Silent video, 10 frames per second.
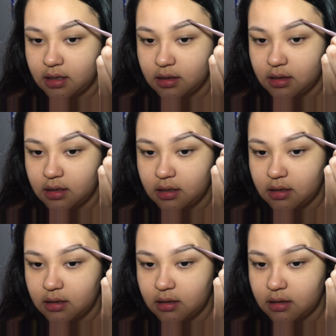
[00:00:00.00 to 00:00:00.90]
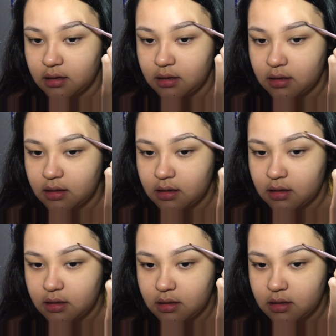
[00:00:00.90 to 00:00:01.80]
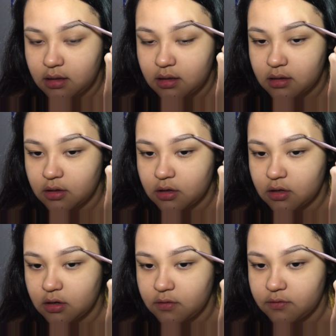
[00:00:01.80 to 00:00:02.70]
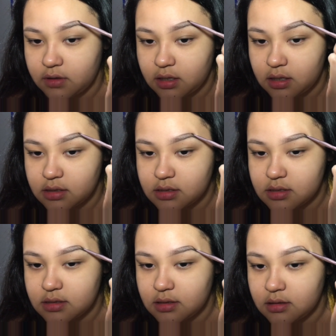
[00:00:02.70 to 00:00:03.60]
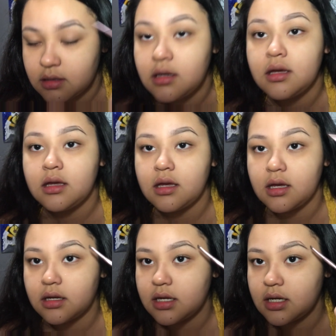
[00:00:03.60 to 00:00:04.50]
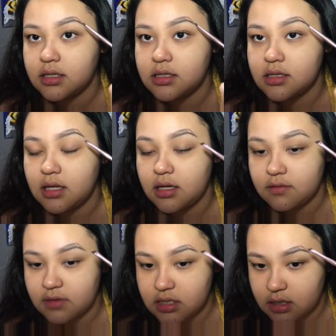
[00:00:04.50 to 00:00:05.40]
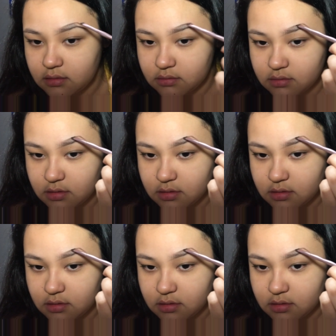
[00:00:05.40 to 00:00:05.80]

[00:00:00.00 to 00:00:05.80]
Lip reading: and then curve it and connect it to the end of the tail.